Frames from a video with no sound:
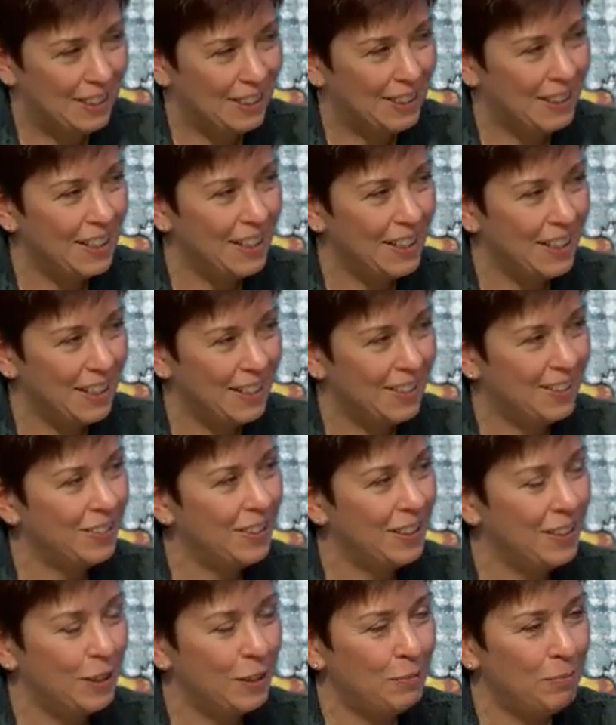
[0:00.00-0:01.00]
Yeah,
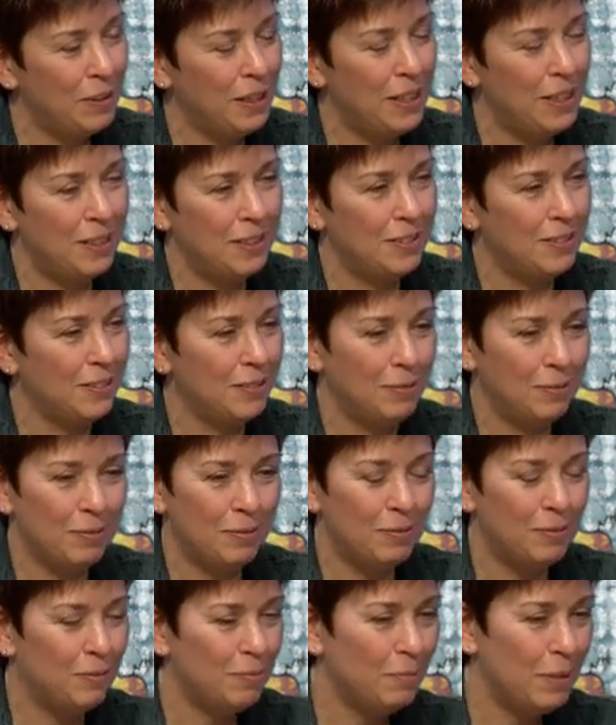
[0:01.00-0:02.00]

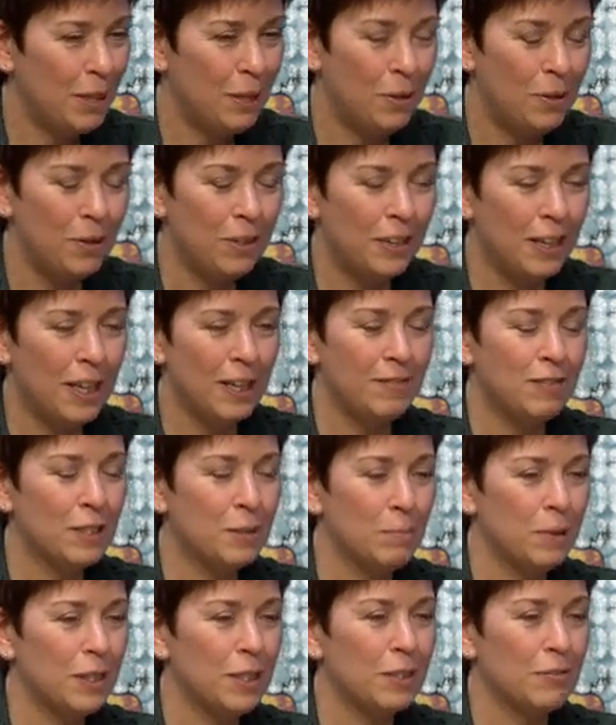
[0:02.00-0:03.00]
my whole life is
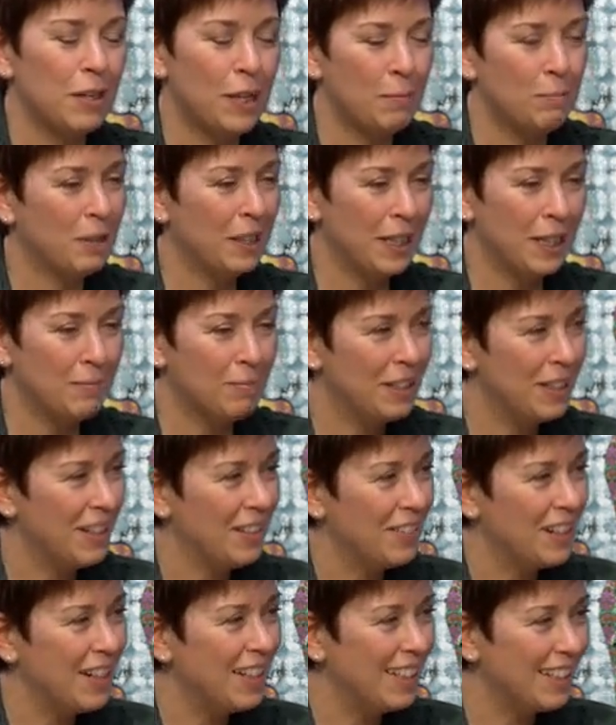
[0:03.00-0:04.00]
built around Plan B,
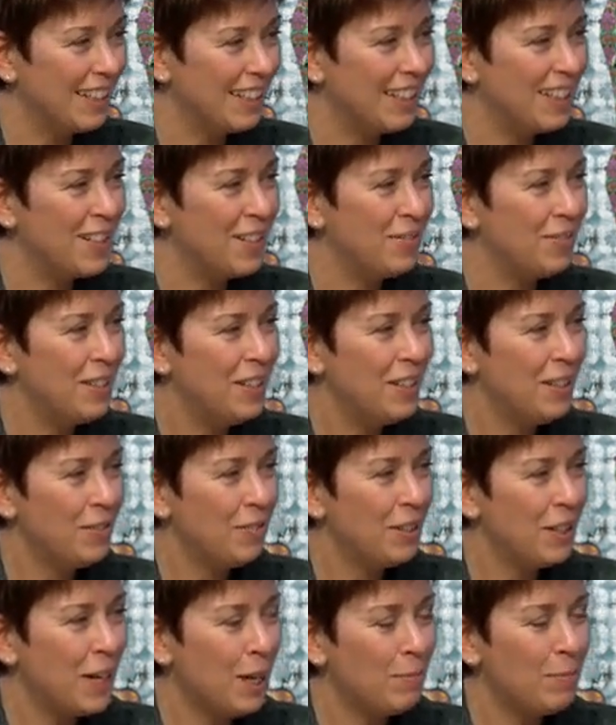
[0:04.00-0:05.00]
right?
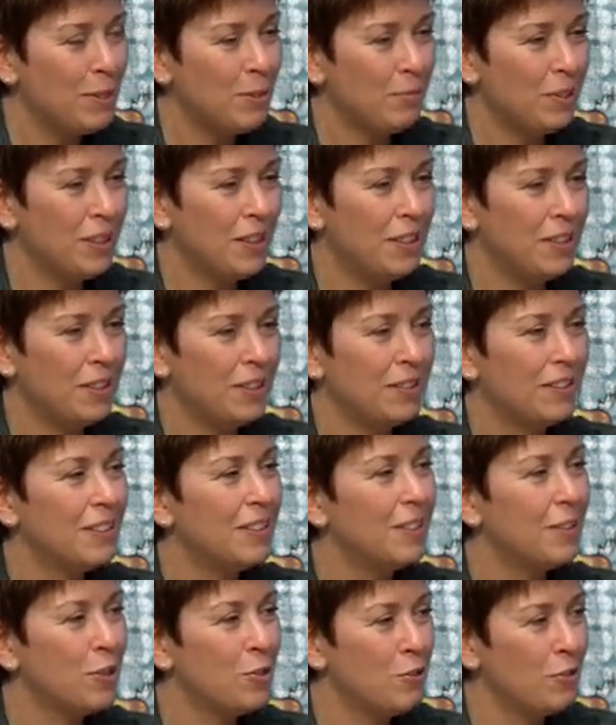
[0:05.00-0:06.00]
What happens when
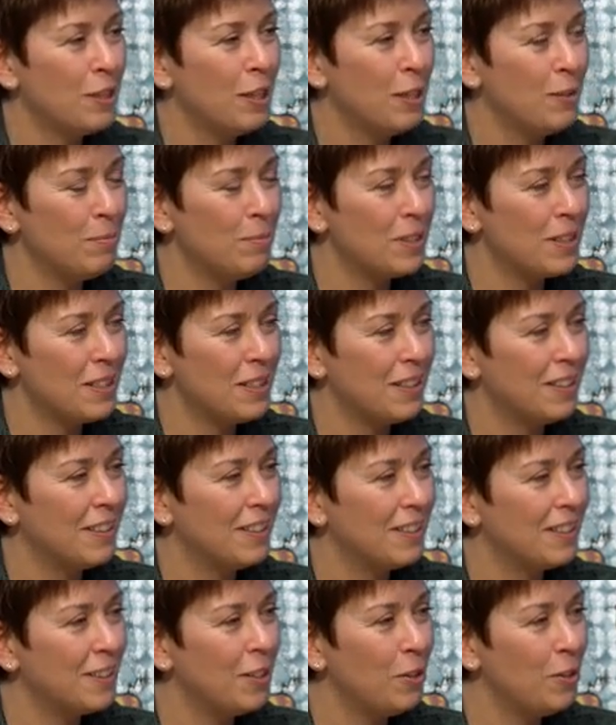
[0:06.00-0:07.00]
your dreams
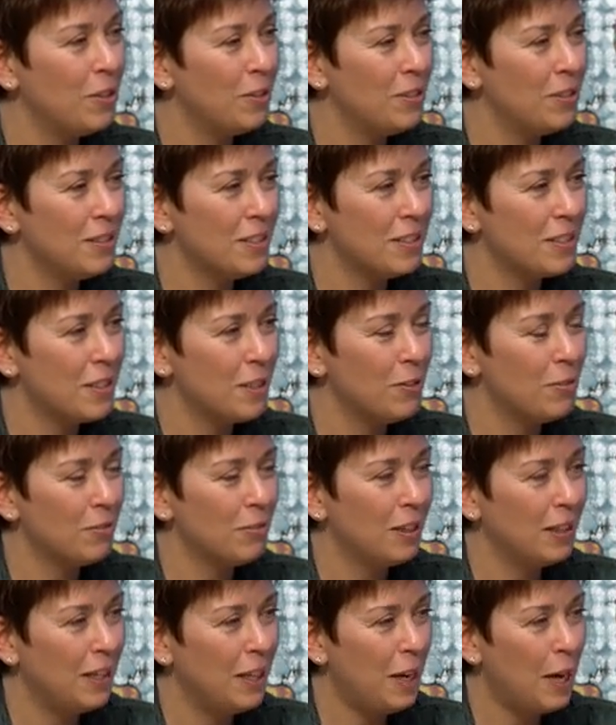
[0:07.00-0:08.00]
and goals don't
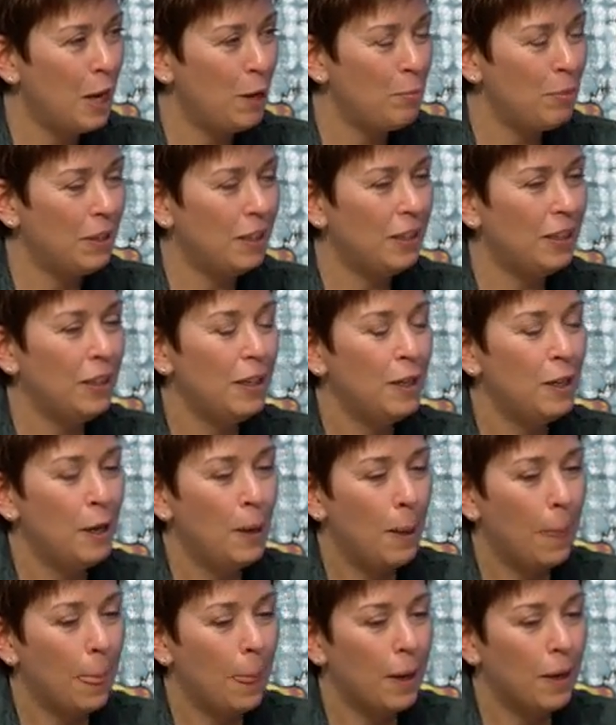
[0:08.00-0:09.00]
really happen?
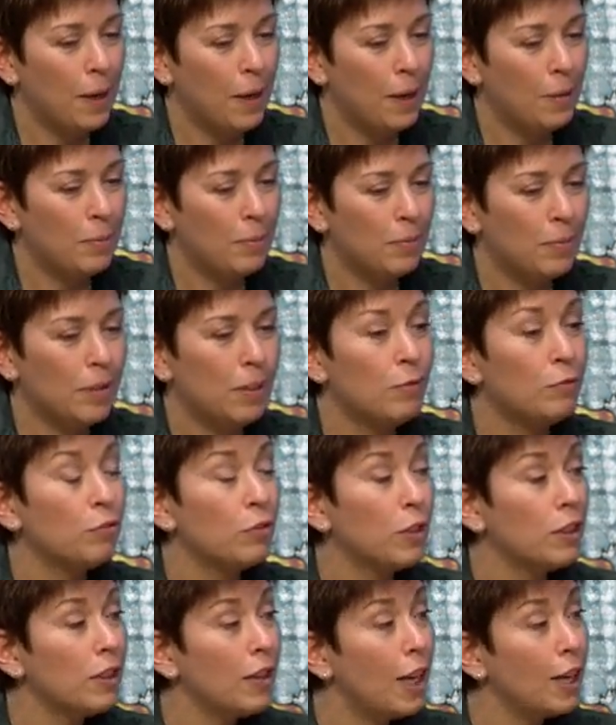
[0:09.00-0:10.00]
And
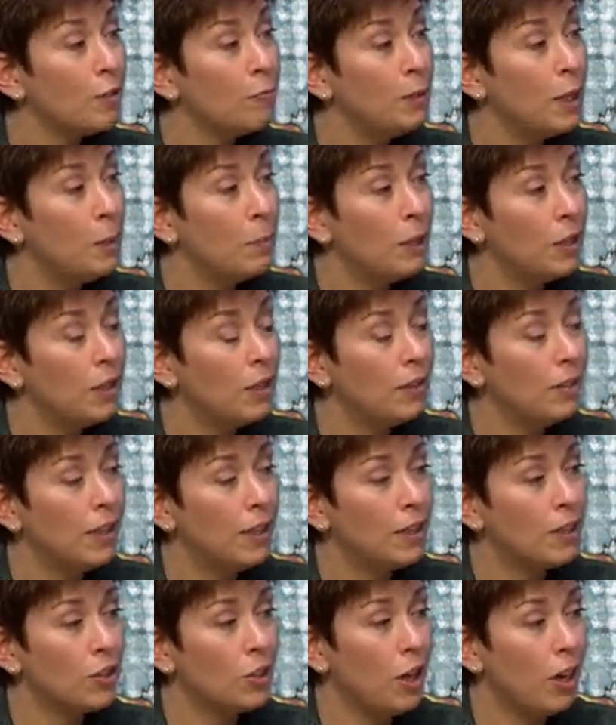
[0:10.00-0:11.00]
for a lot of people,
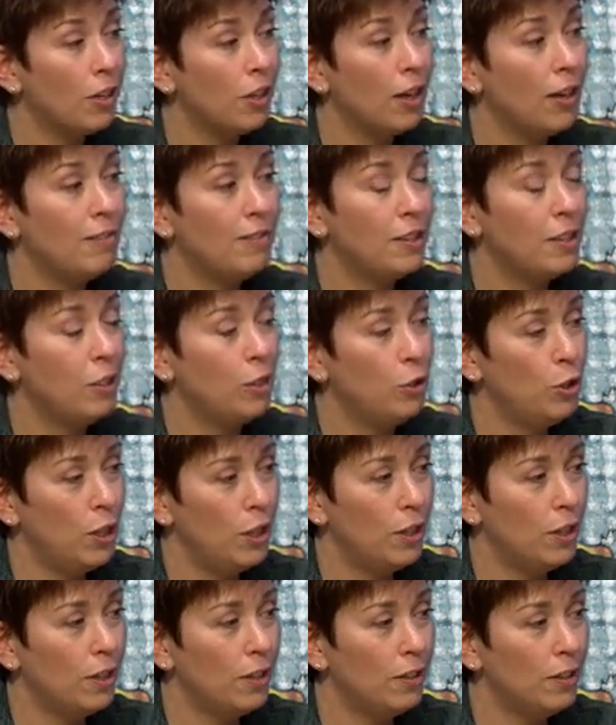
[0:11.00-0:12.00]
they start off the new
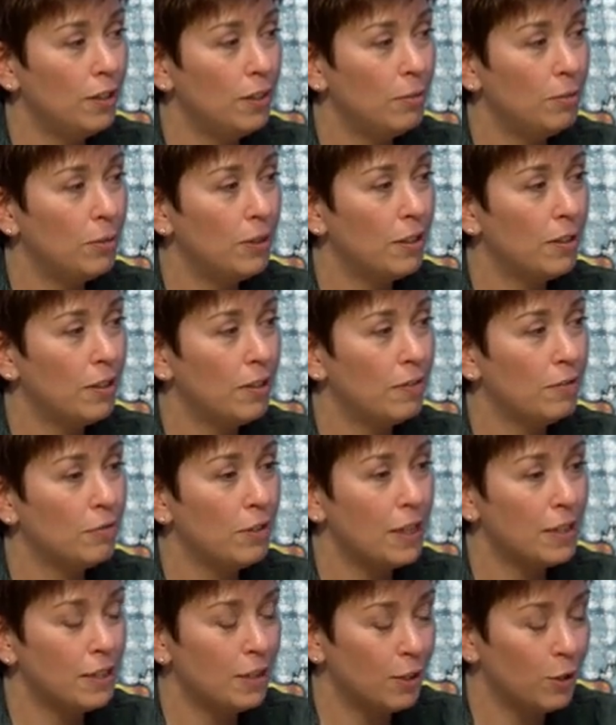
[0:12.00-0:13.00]
year with
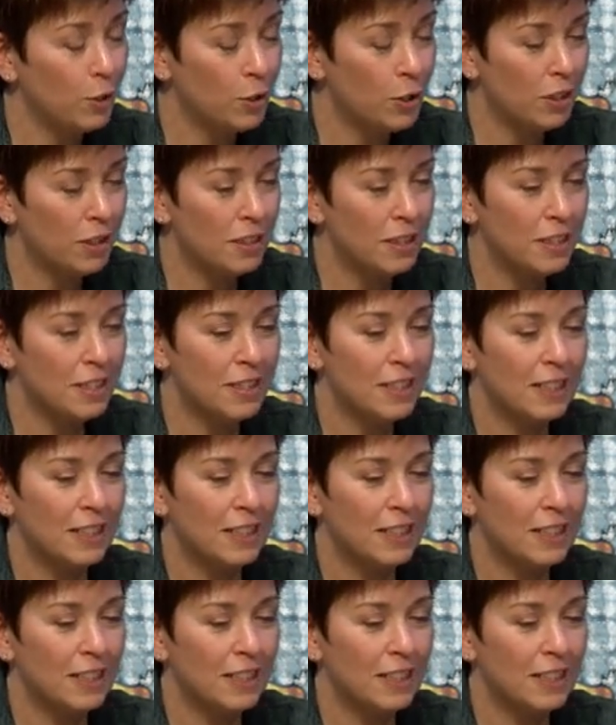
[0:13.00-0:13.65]
resolutions.